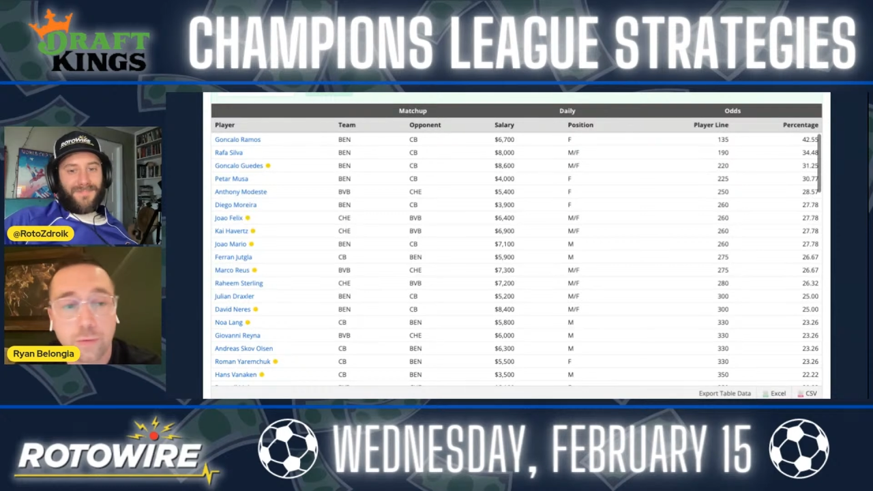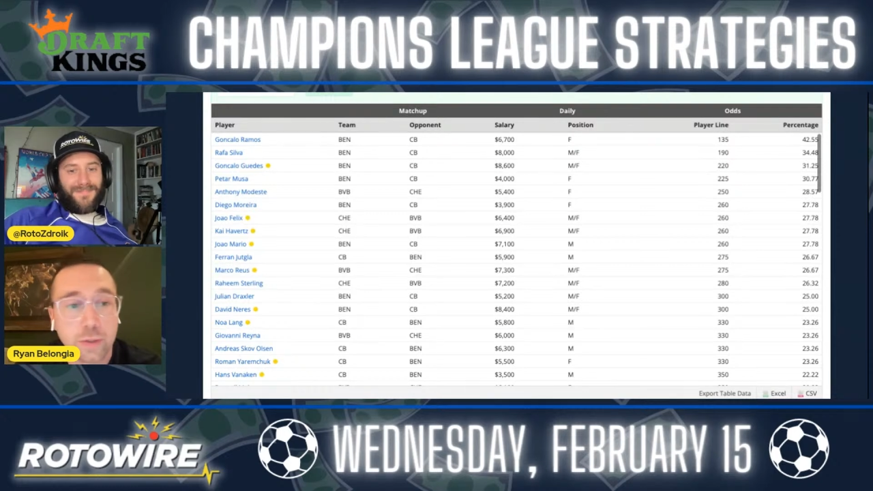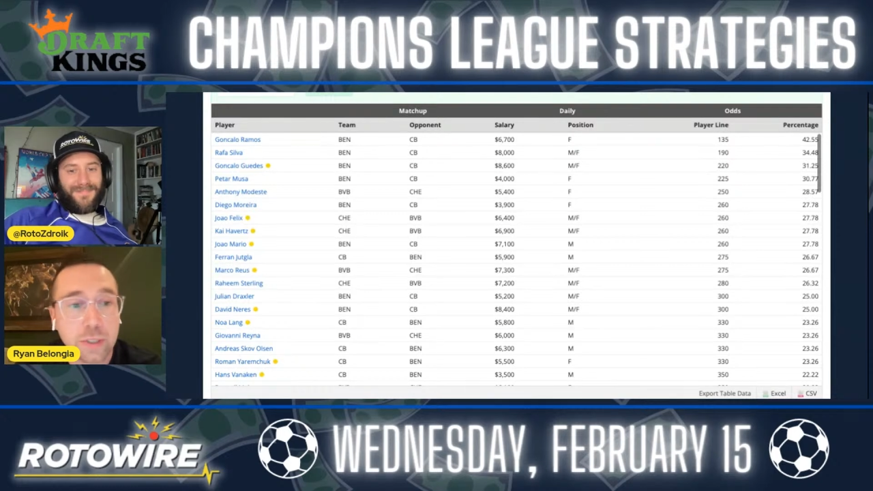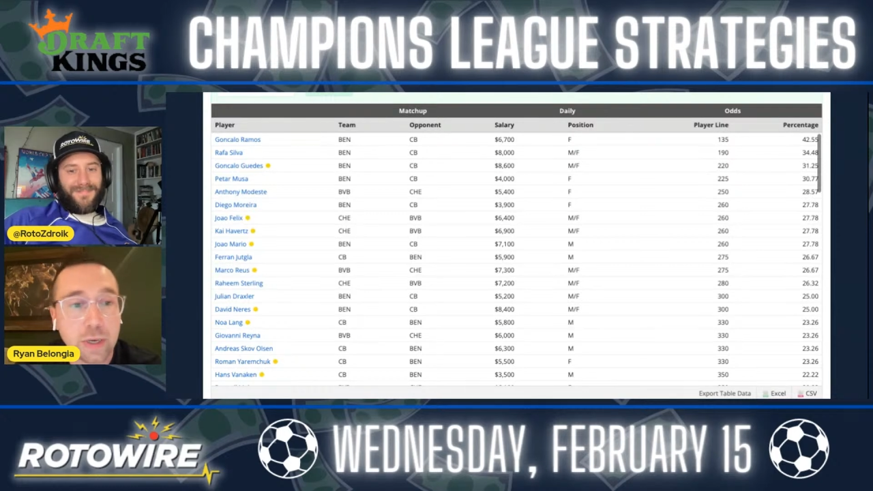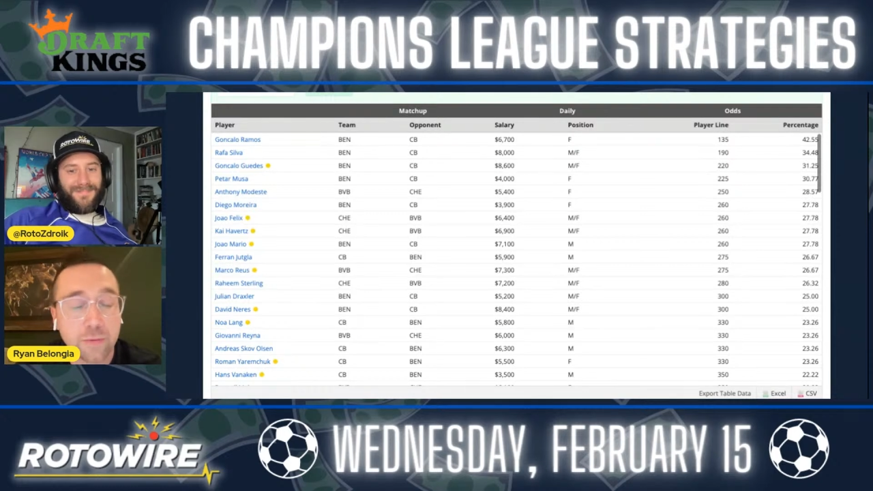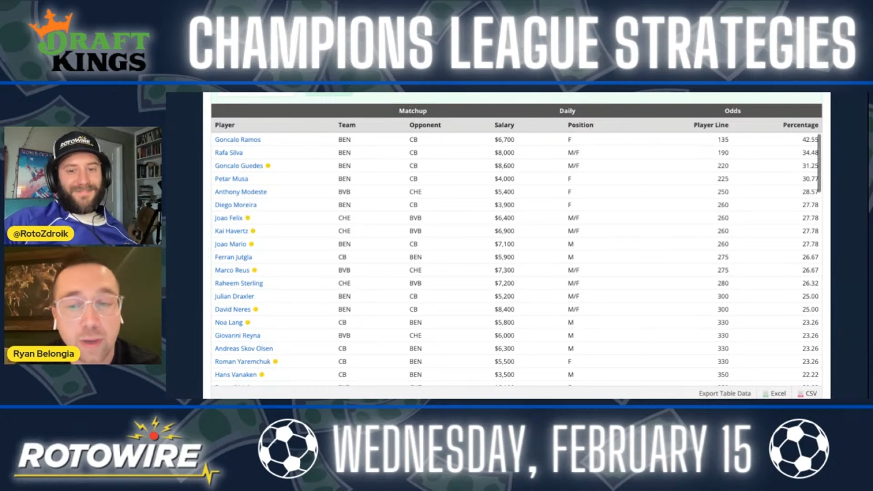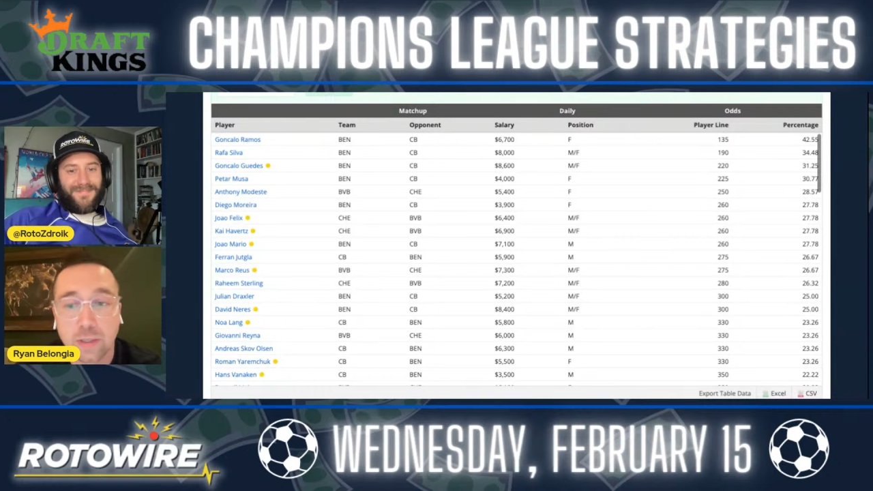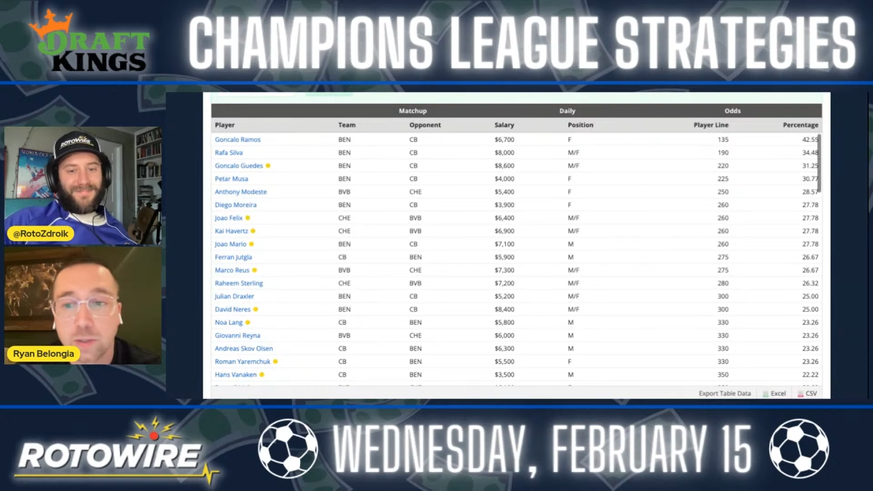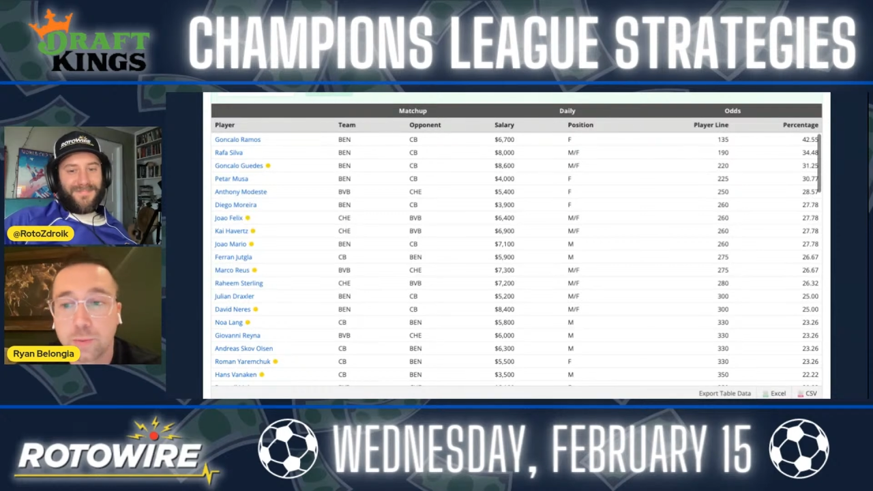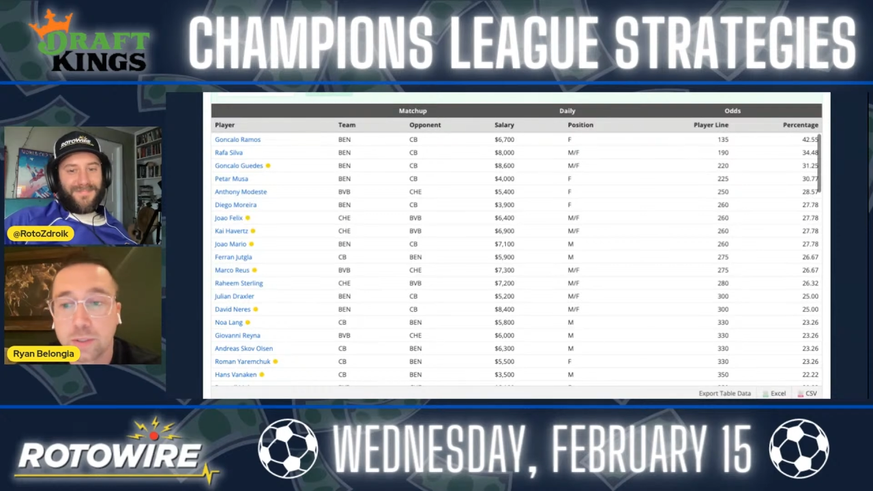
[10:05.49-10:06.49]

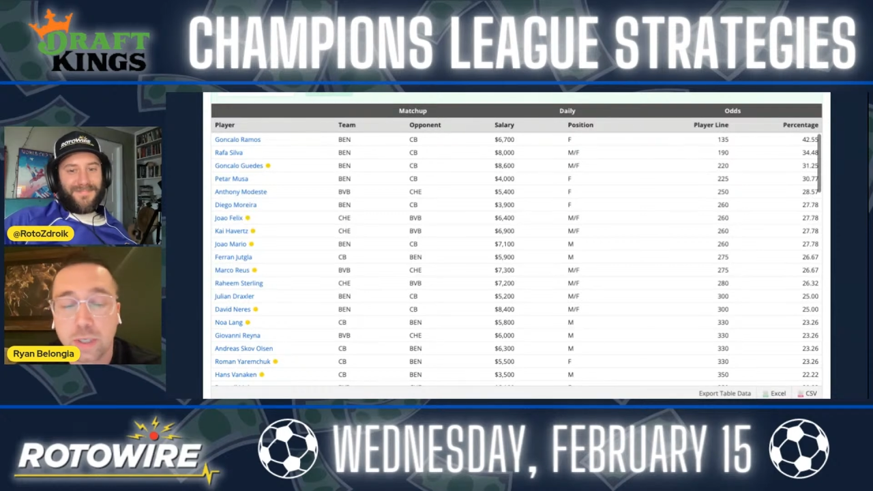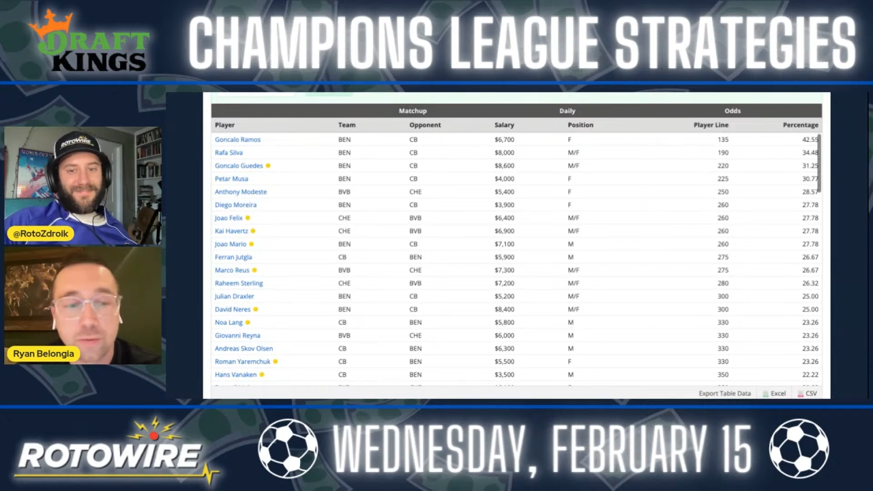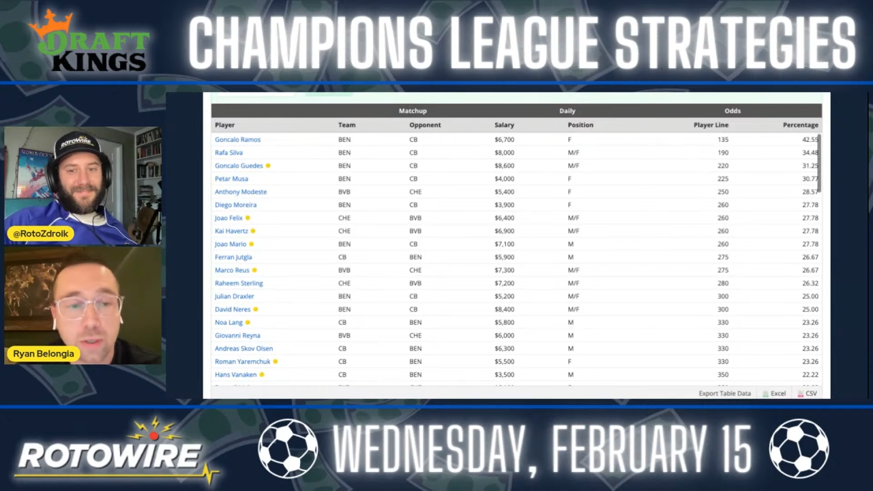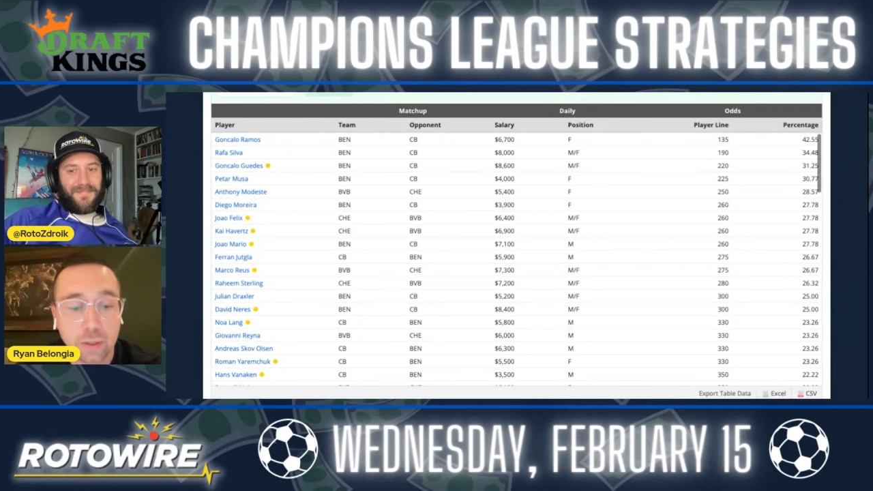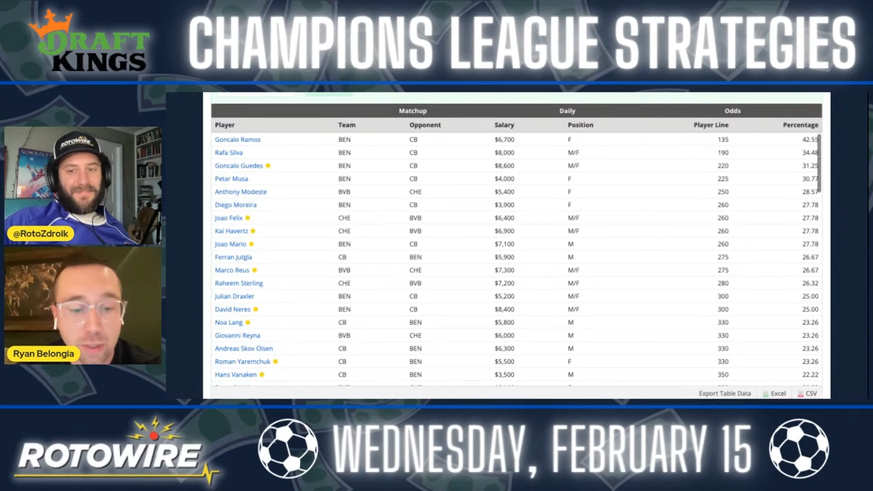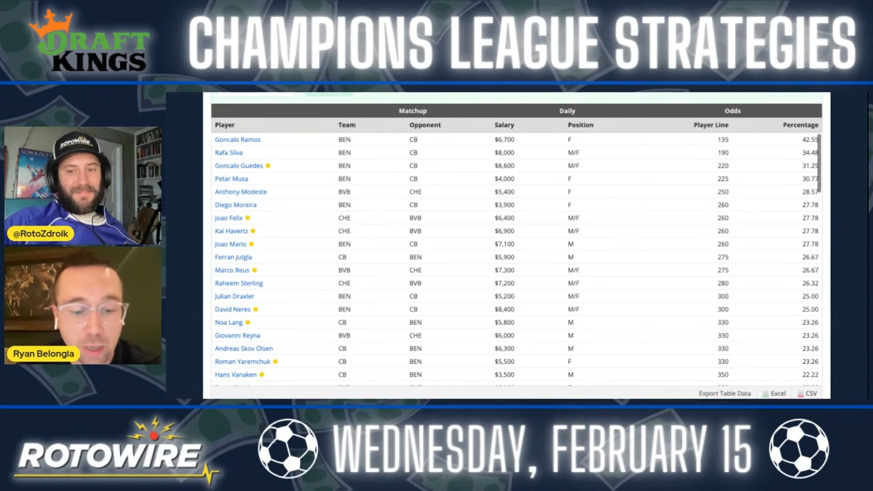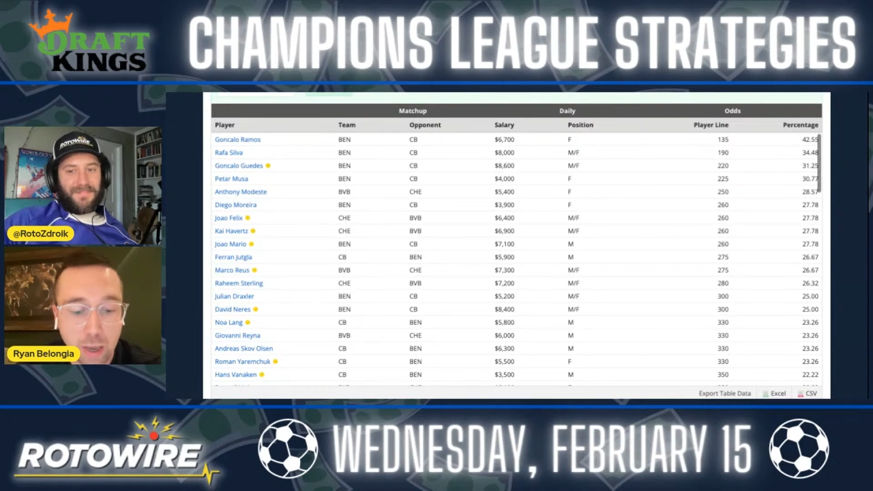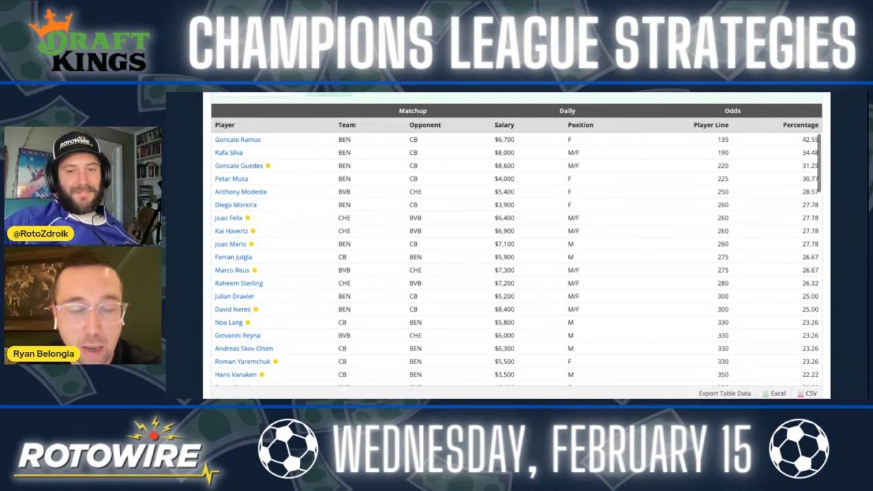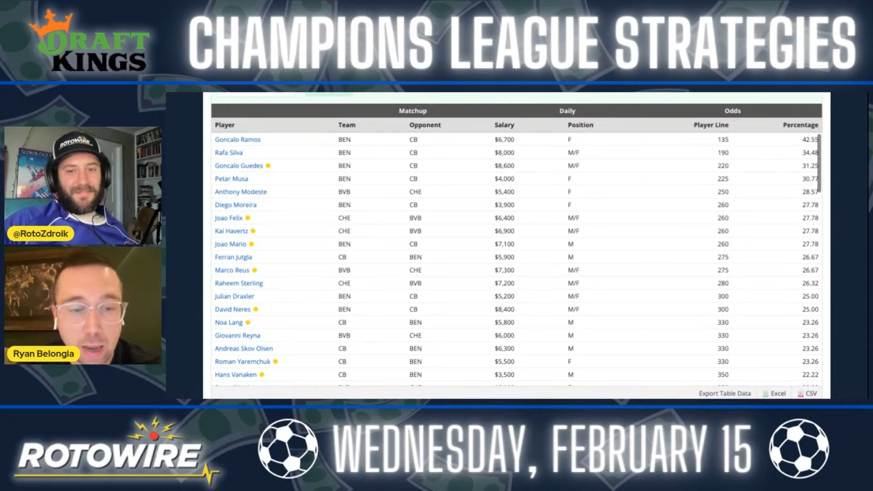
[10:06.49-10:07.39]
DFS specifically,